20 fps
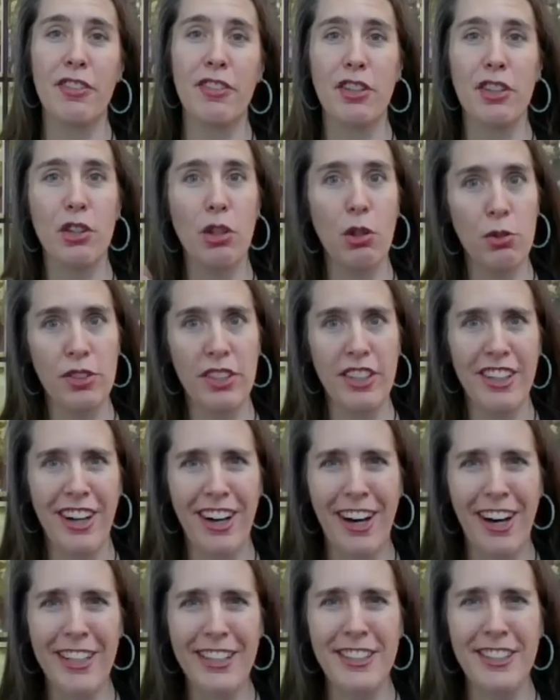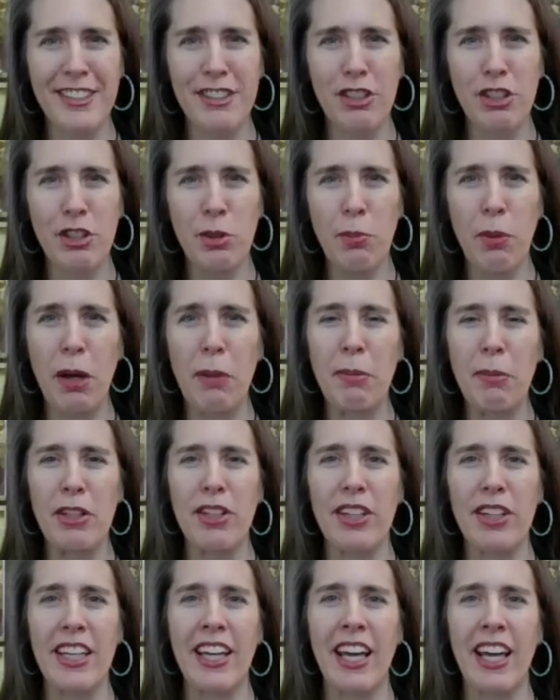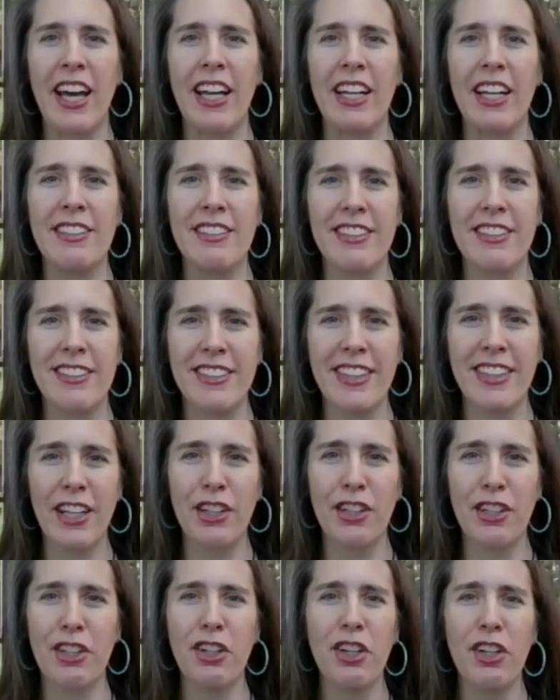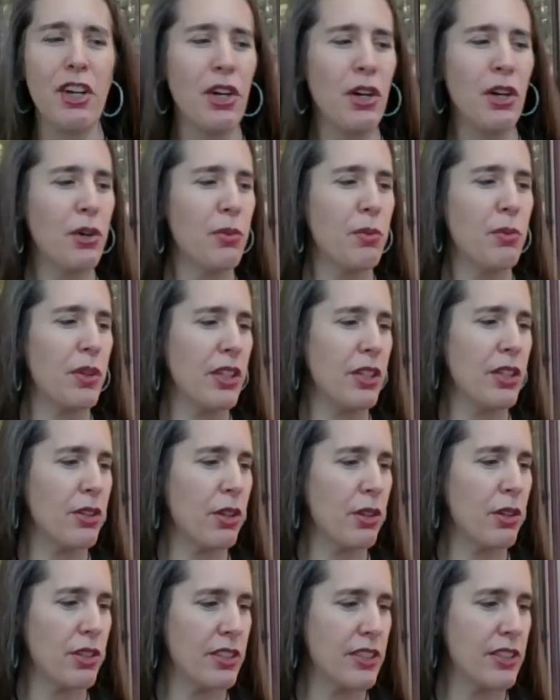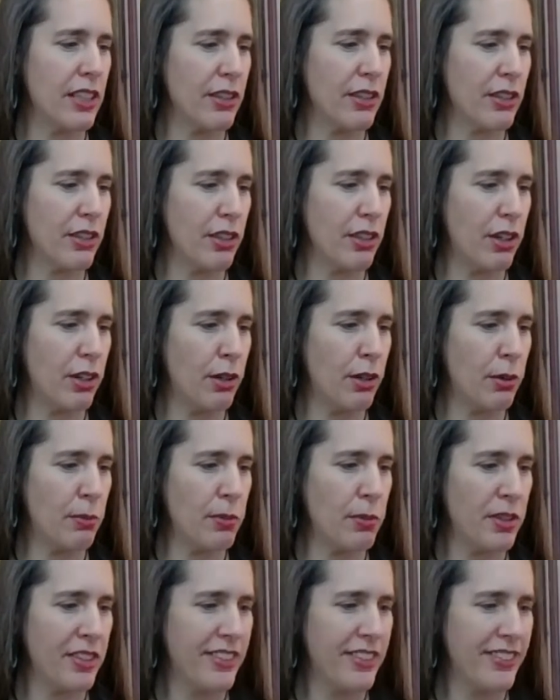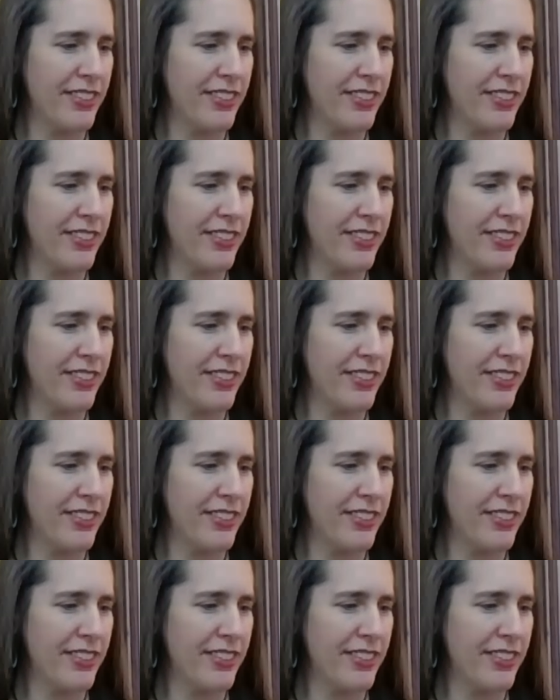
closing costs you might be looking at as a seller when you go to sell your home.